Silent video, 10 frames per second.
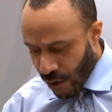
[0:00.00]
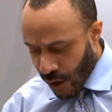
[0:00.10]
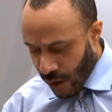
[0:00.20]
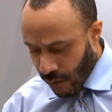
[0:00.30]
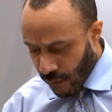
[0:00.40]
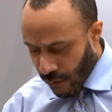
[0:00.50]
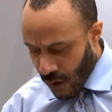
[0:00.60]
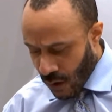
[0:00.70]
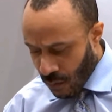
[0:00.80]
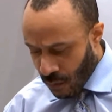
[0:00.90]
hearing
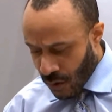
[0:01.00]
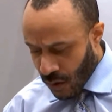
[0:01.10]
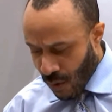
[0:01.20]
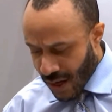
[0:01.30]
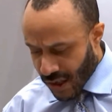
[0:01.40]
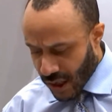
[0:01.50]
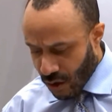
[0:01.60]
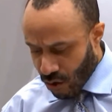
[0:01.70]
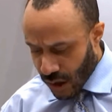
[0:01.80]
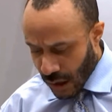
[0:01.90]
from the
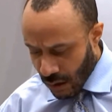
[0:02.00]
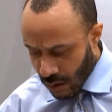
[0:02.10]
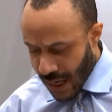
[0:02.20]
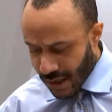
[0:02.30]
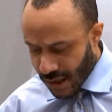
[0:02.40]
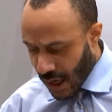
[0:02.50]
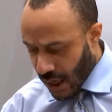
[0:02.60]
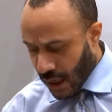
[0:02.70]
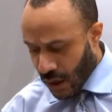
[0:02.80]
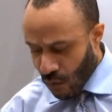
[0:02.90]
prosecution, not to
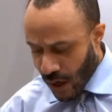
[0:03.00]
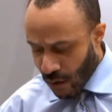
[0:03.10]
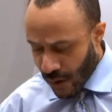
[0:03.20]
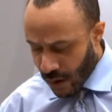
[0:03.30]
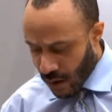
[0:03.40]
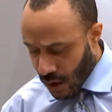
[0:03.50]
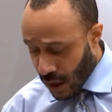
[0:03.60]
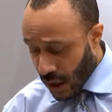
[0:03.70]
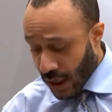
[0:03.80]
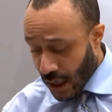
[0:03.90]
take
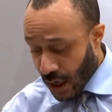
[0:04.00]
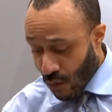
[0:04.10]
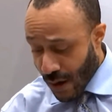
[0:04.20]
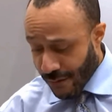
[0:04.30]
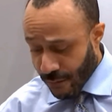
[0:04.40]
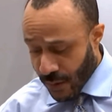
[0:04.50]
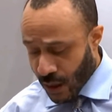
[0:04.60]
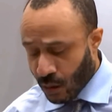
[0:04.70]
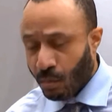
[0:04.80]
anything away from